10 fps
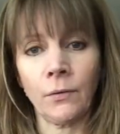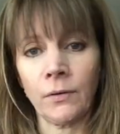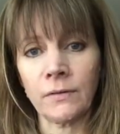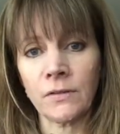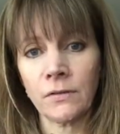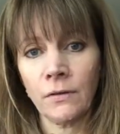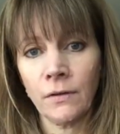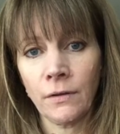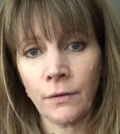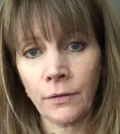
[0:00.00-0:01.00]
holds
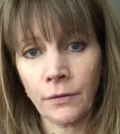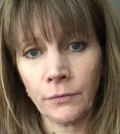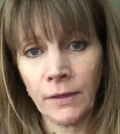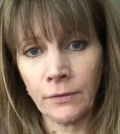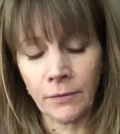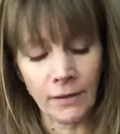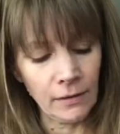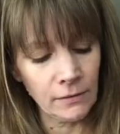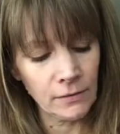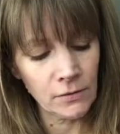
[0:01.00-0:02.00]
3
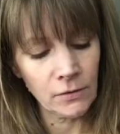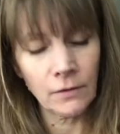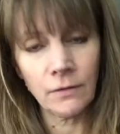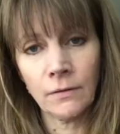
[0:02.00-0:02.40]
reeds.